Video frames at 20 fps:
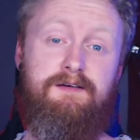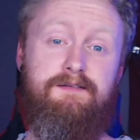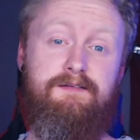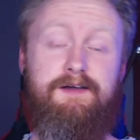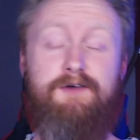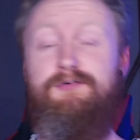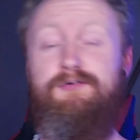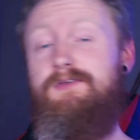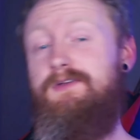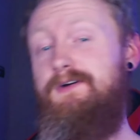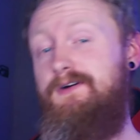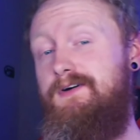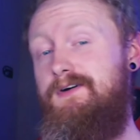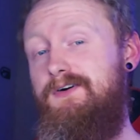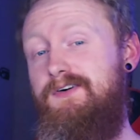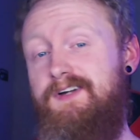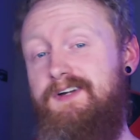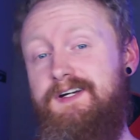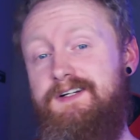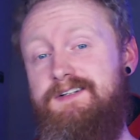Now for the
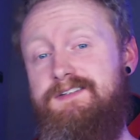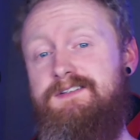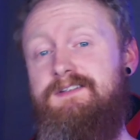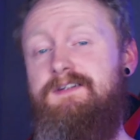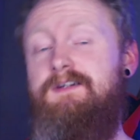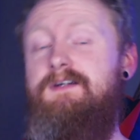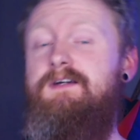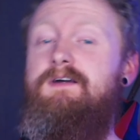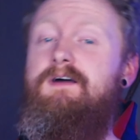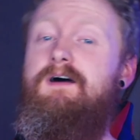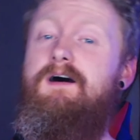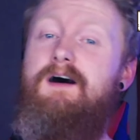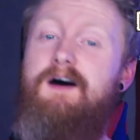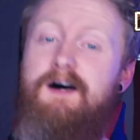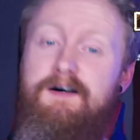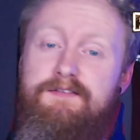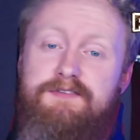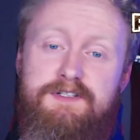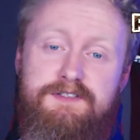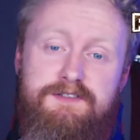codex,
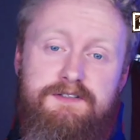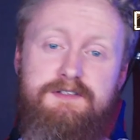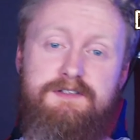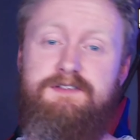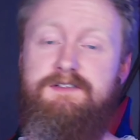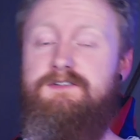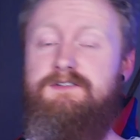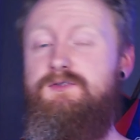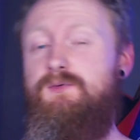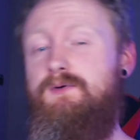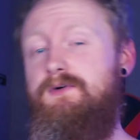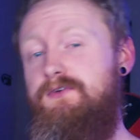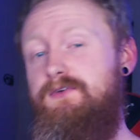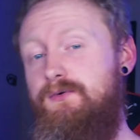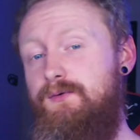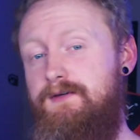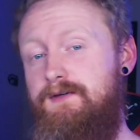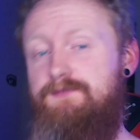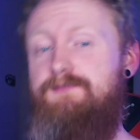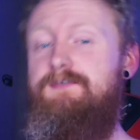Obviously, since we're
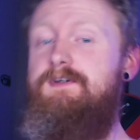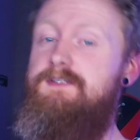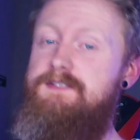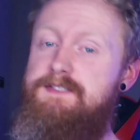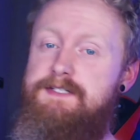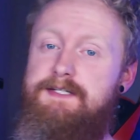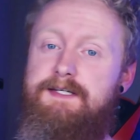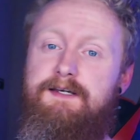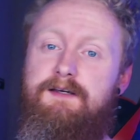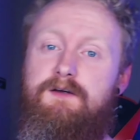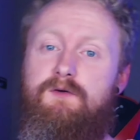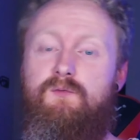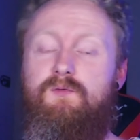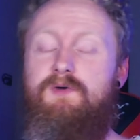doing fencing,